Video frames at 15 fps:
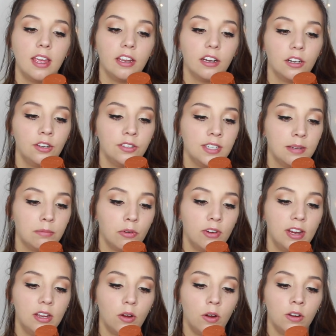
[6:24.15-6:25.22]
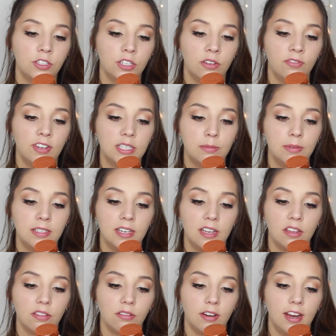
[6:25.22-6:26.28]
including marine collagen, vitamin
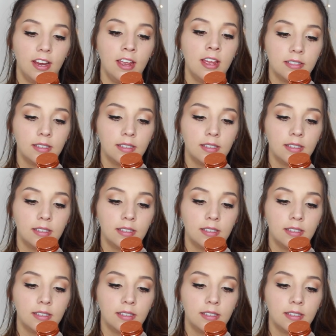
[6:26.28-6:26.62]
D3,